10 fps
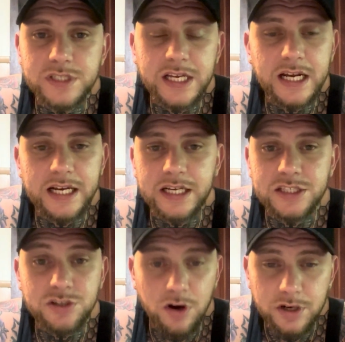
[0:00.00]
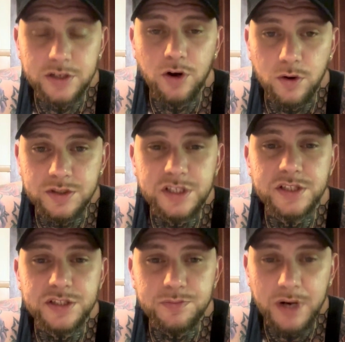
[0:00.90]
And I started going to the
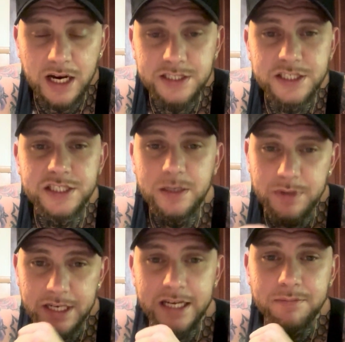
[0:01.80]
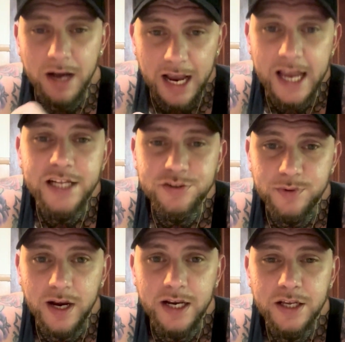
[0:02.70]
boxing gym and getting my hands
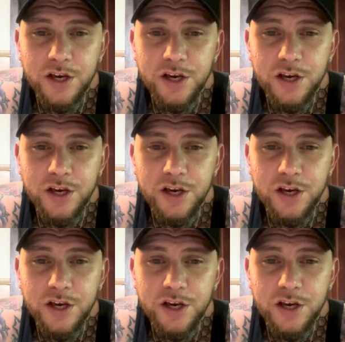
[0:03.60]
right,